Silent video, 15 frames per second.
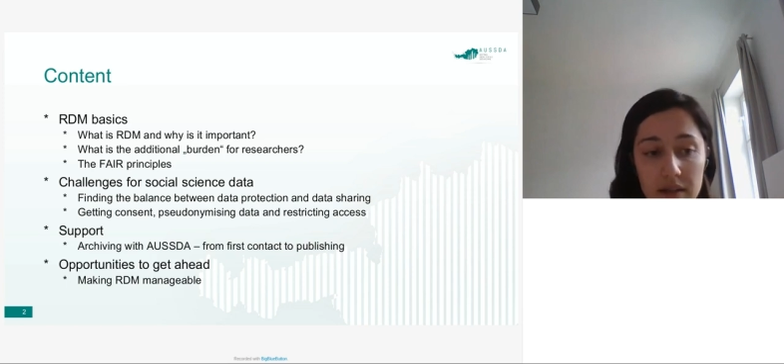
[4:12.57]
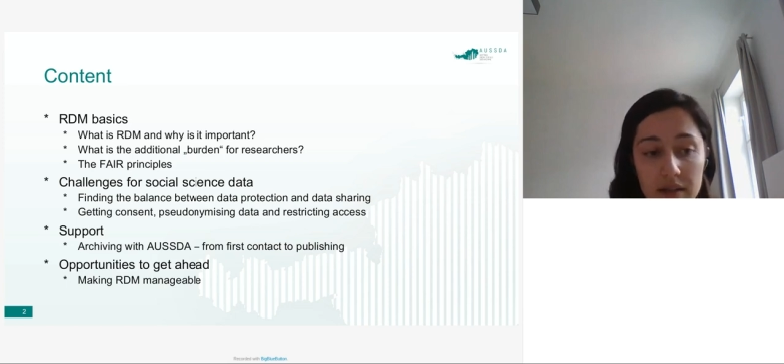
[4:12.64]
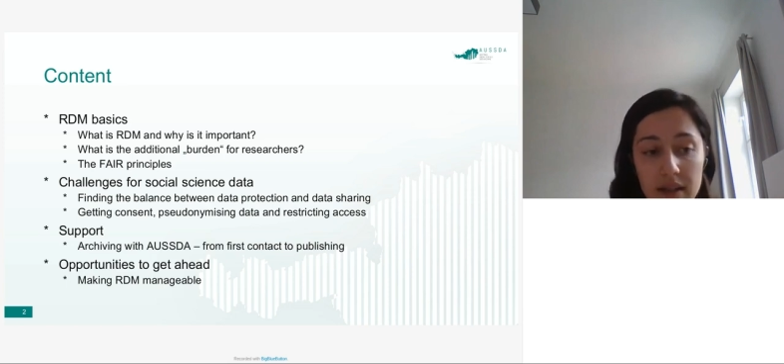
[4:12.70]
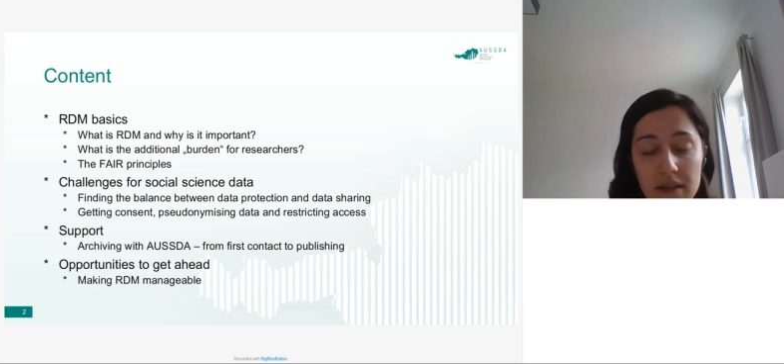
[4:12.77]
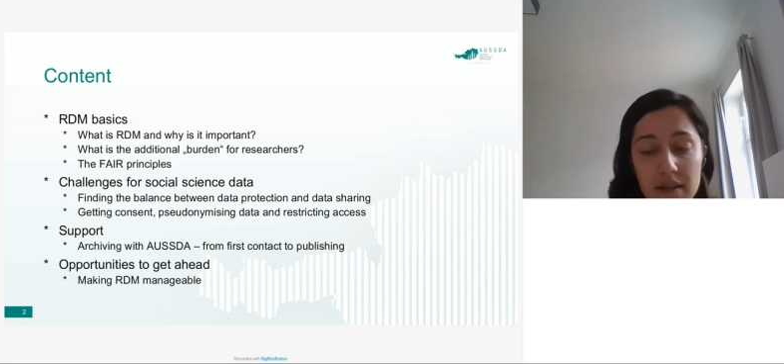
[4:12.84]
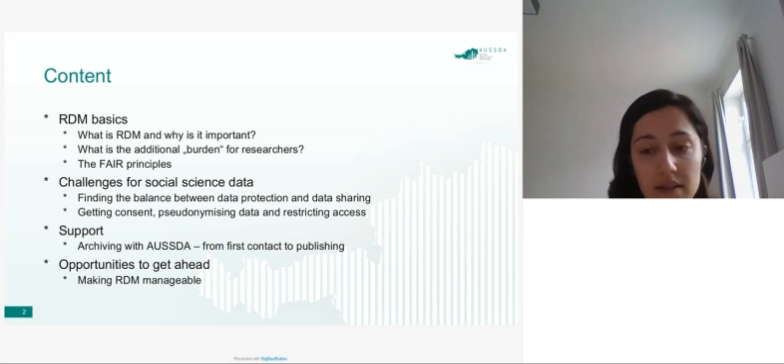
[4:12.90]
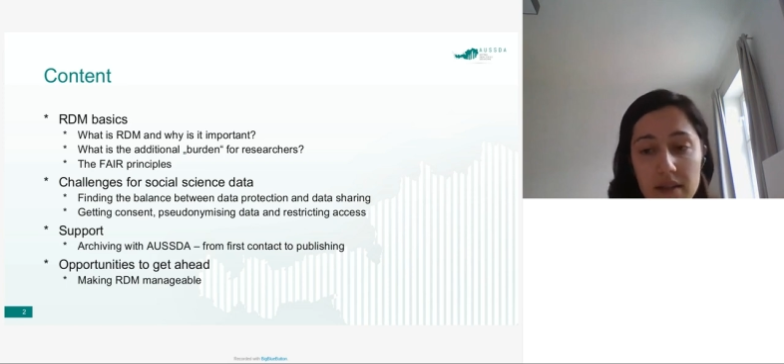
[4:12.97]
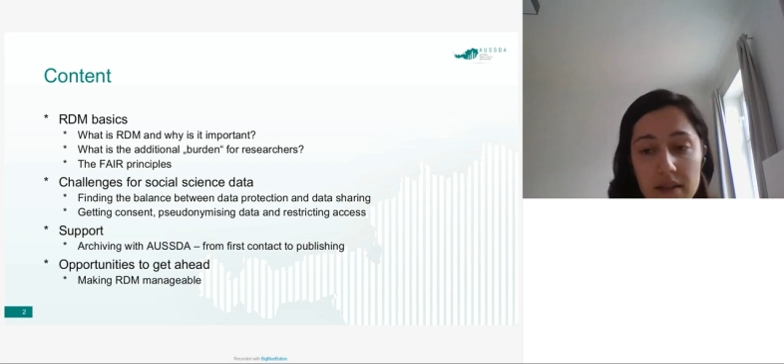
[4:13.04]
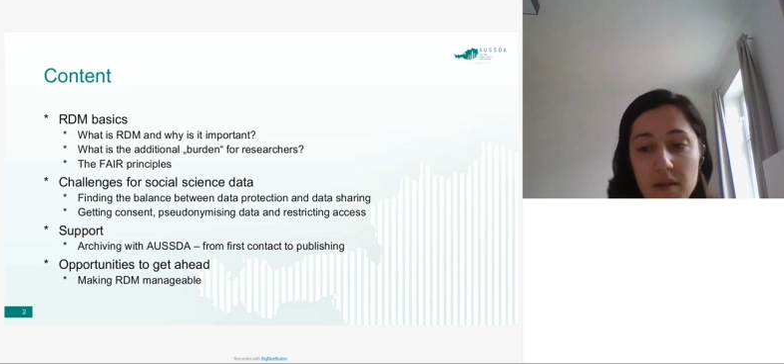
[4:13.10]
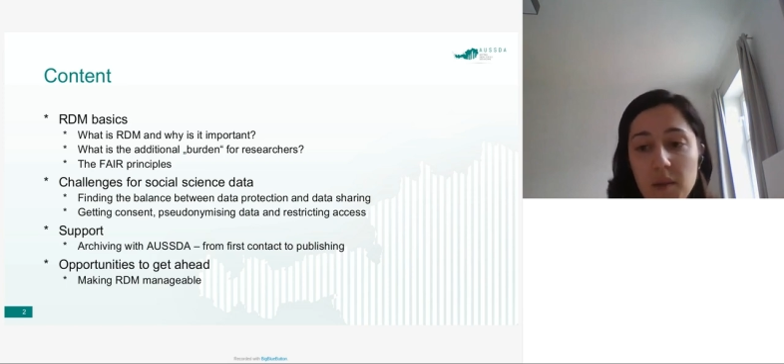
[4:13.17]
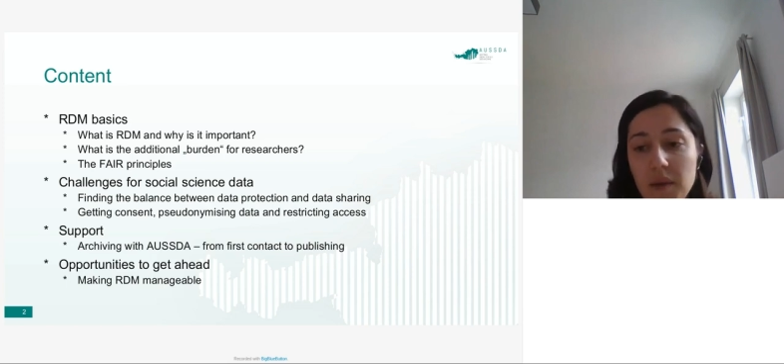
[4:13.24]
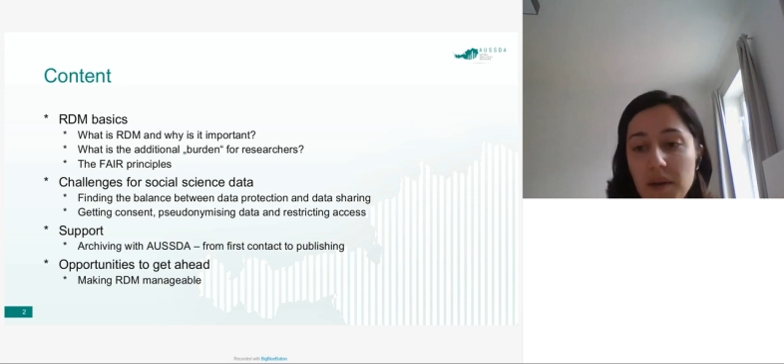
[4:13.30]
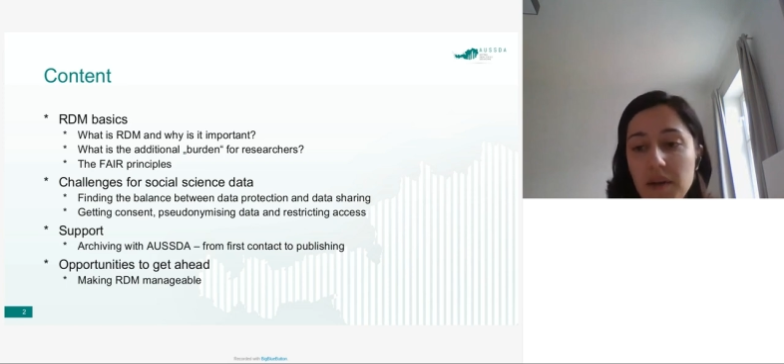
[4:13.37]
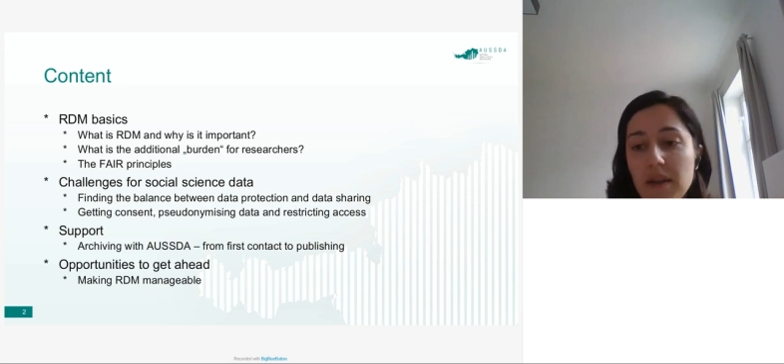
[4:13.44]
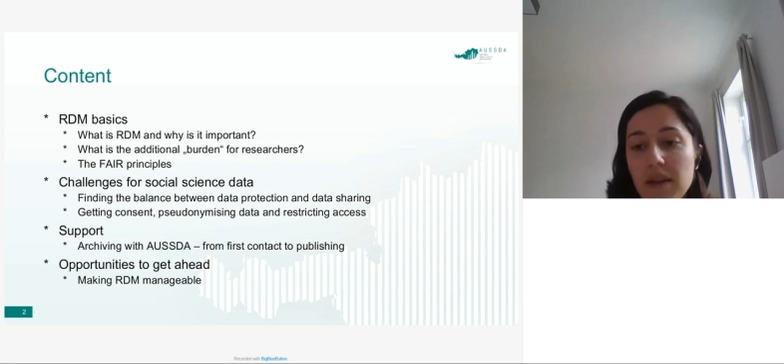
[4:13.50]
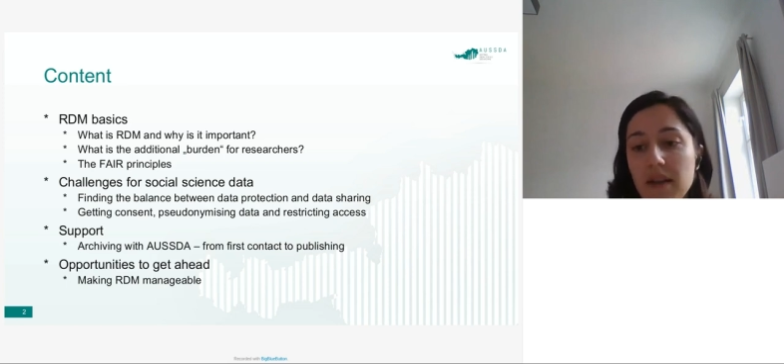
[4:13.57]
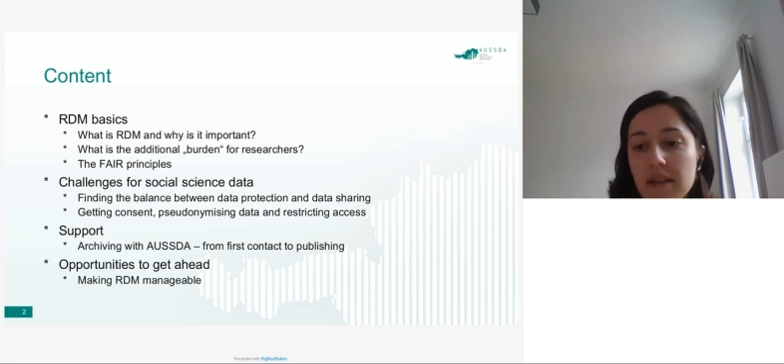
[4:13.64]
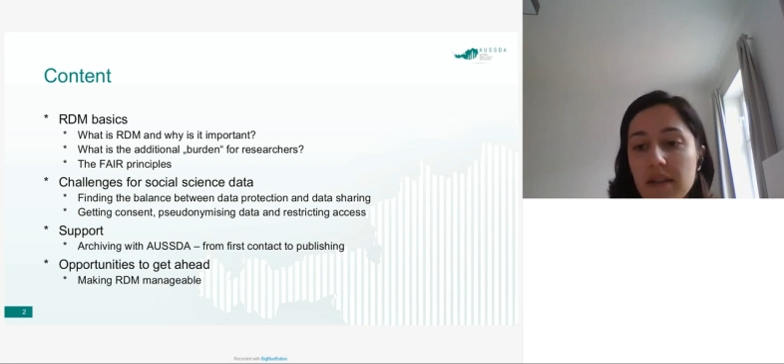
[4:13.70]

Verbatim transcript: and this is where the